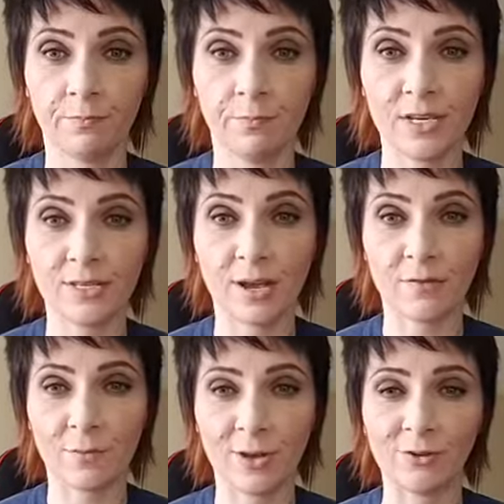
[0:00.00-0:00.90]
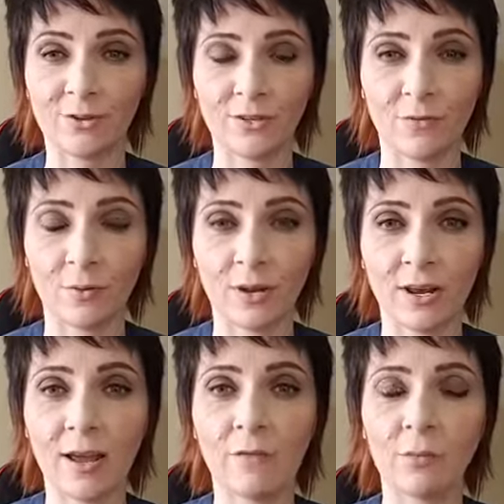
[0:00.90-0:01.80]
peace and affirmations,
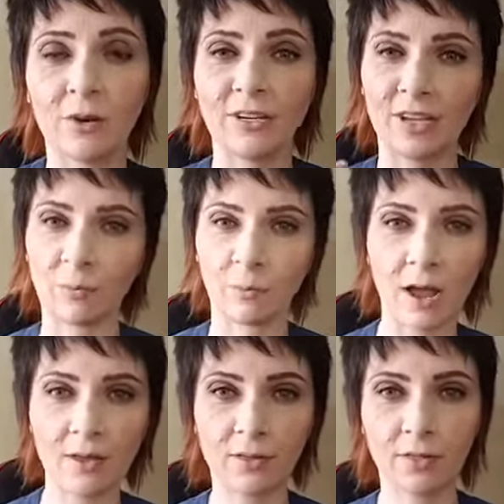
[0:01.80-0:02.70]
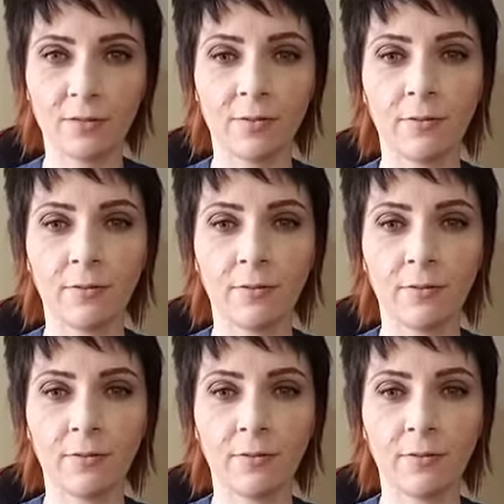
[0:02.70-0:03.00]
everybody. Everybody take a breath.